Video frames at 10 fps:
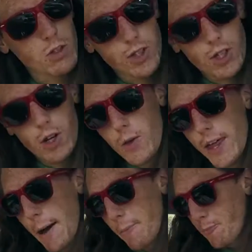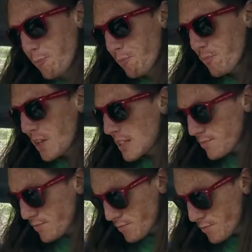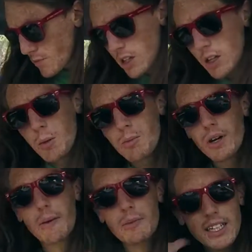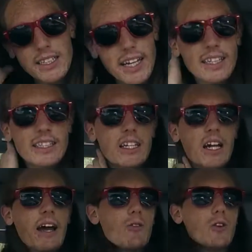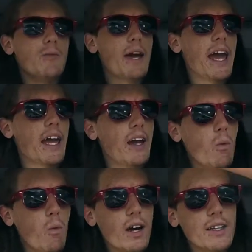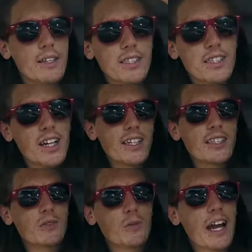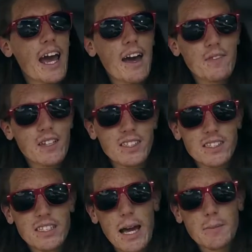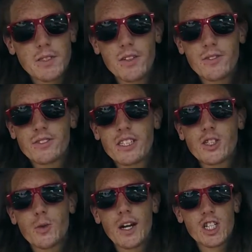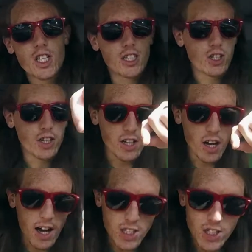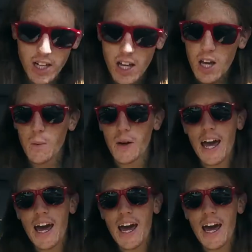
want you to know that. But I'm going to take these in the Lightroom, and what this does is when I have these types of situations, good gosh, when I